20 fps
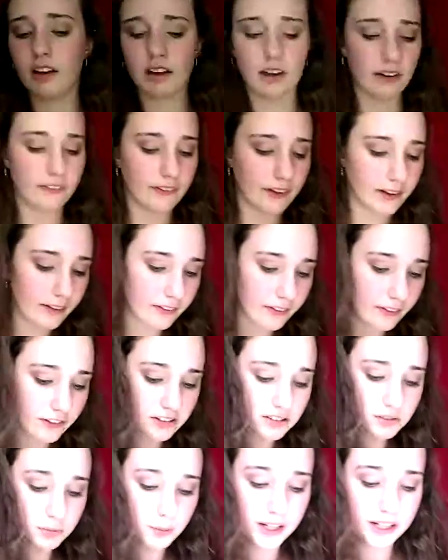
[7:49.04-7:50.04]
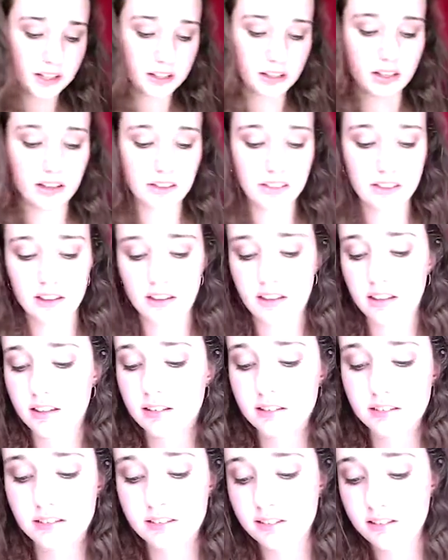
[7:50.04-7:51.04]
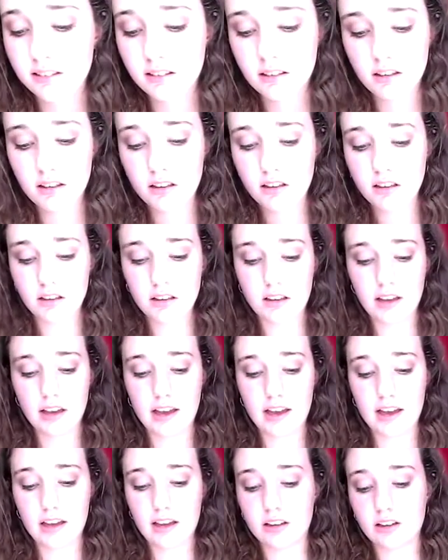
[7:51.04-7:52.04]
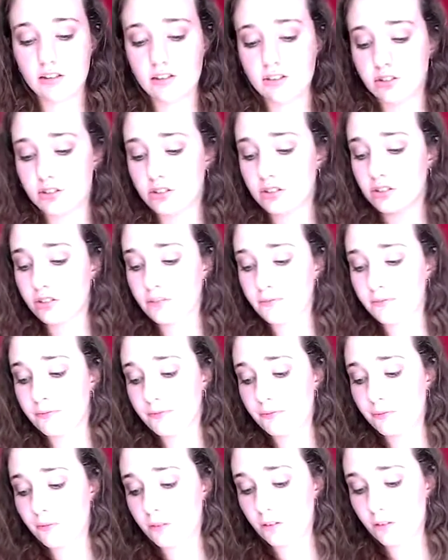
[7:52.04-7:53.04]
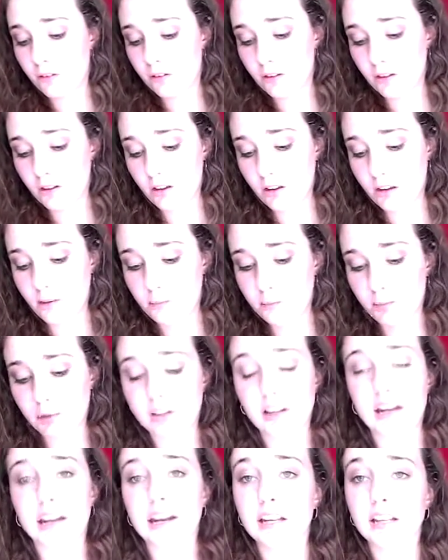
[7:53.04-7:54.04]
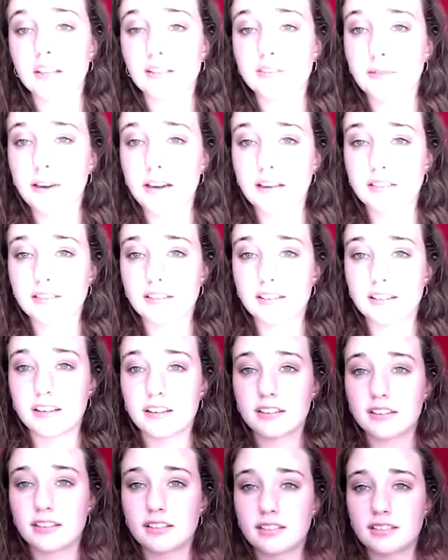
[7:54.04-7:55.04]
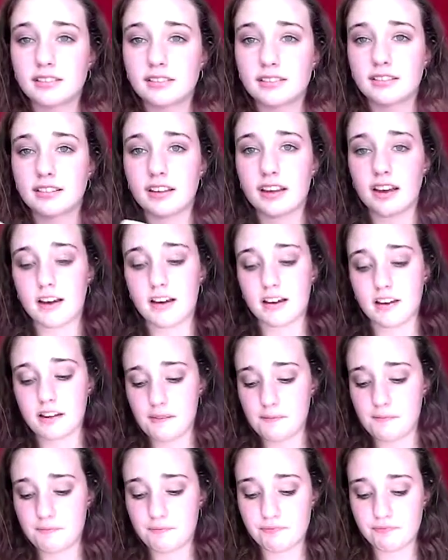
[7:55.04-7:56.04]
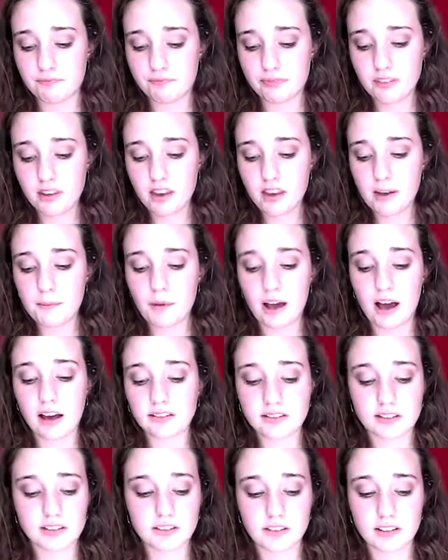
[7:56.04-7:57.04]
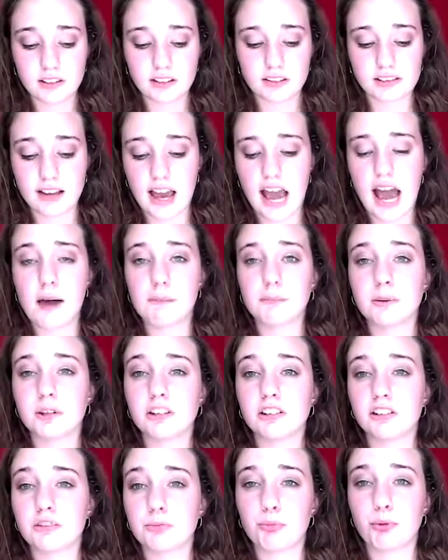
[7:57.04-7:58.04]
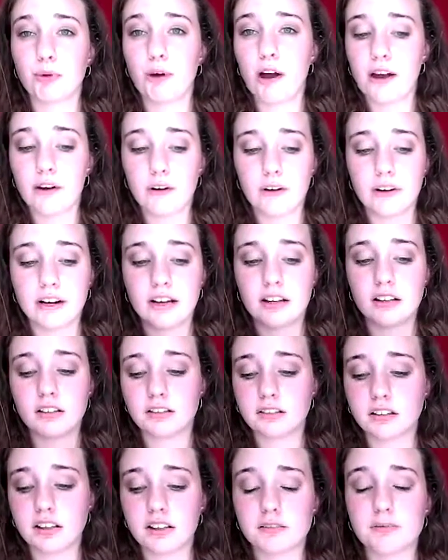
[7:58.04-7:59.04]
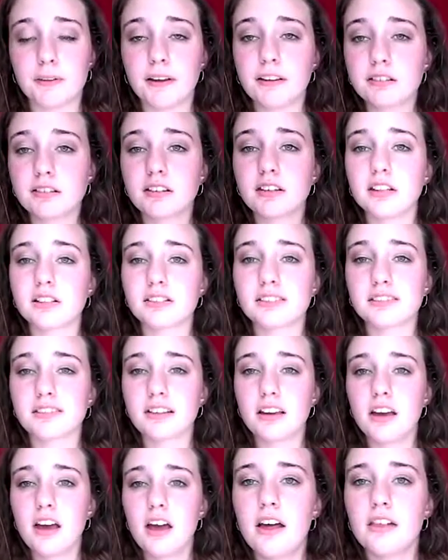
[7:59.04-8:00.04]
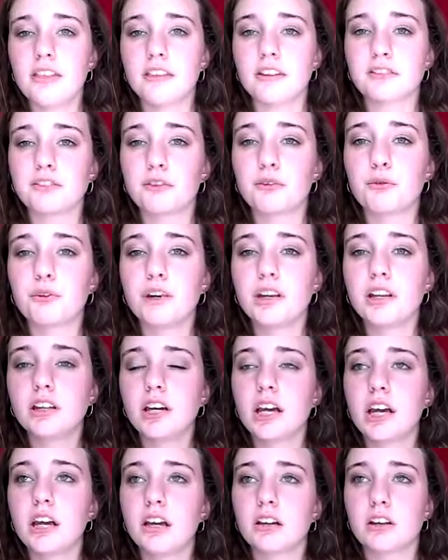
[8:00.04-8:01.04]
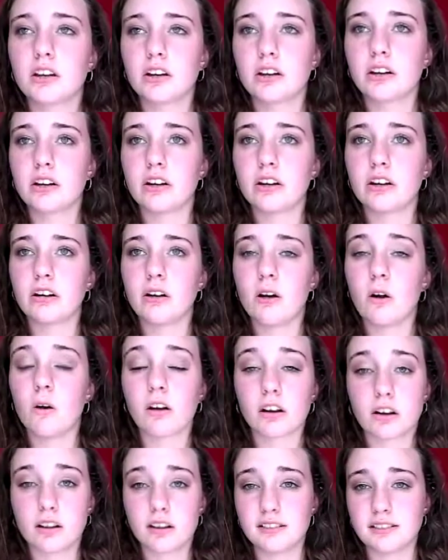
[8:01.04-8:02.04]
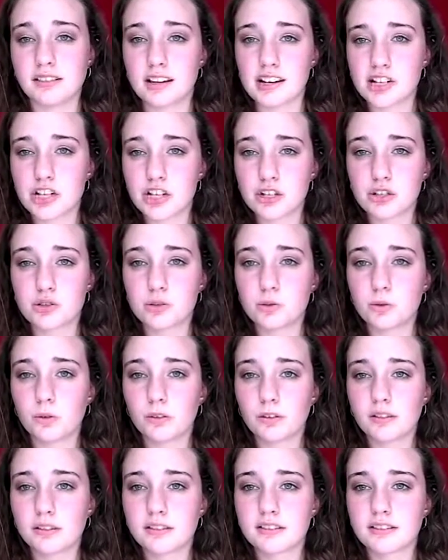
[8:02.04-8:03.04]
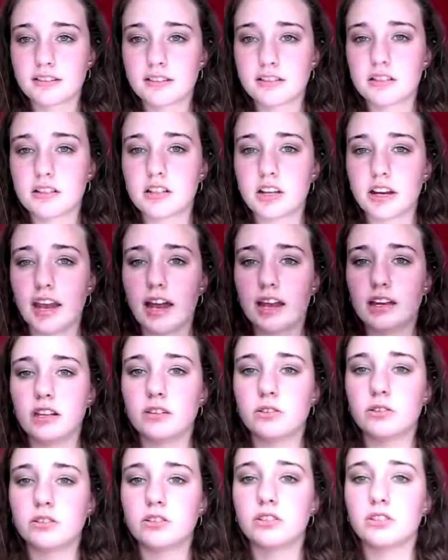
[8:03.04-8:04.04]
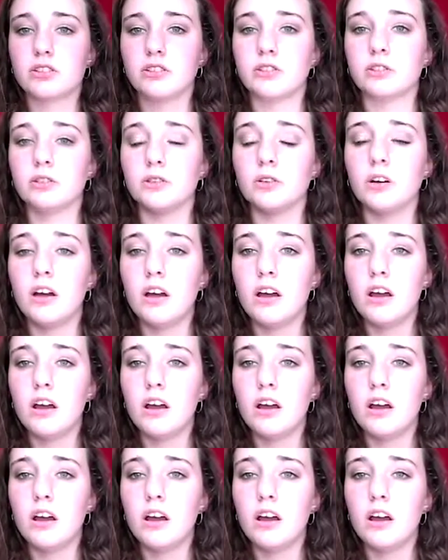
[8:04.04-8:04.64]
and then there's weekly things, and planning spaces, positive things that happened, priorities. It's basically just, these are really good organization tools to get you to,